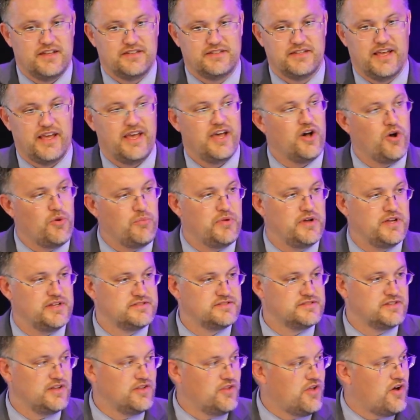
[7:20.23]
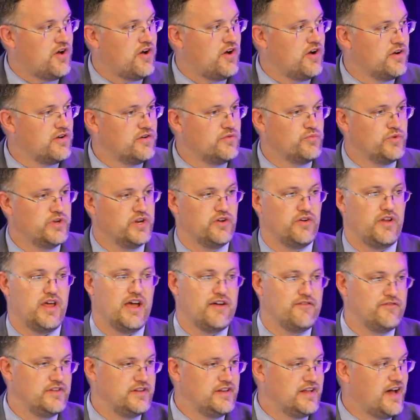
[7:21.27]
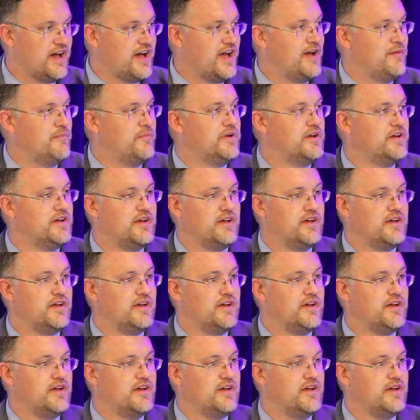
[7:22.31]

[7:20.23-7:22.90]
to help us along. We don't have the time.